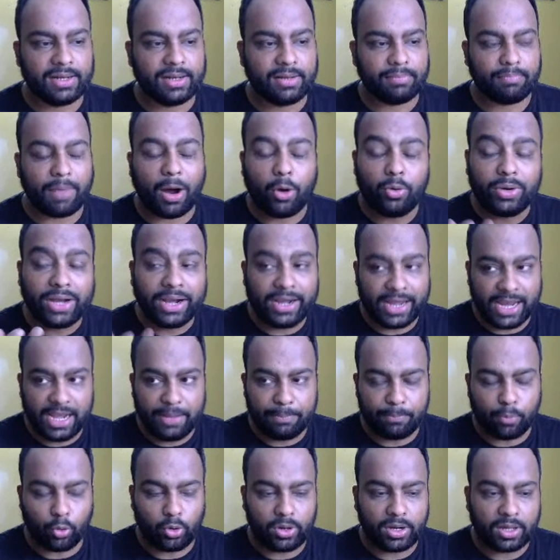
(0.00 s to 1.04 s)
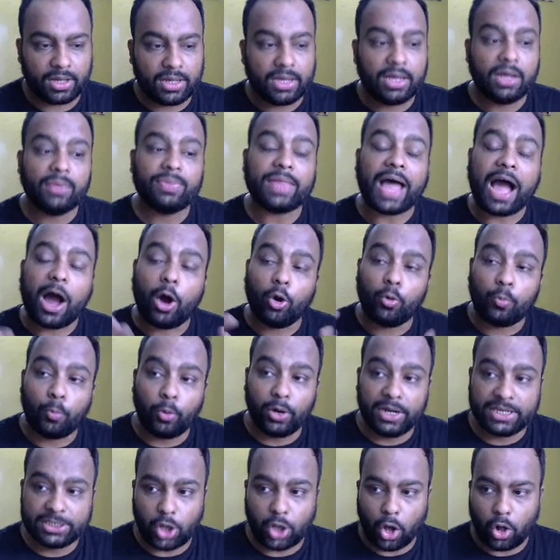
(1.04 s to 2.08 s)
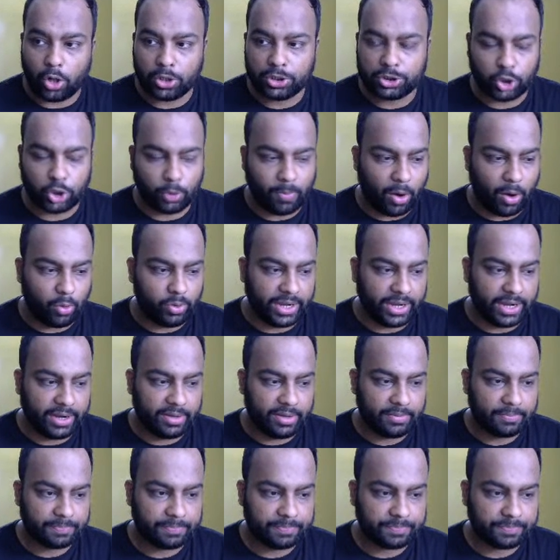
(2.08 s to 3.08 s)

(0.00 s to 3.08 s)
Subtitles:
bounded input, the output is also bounded,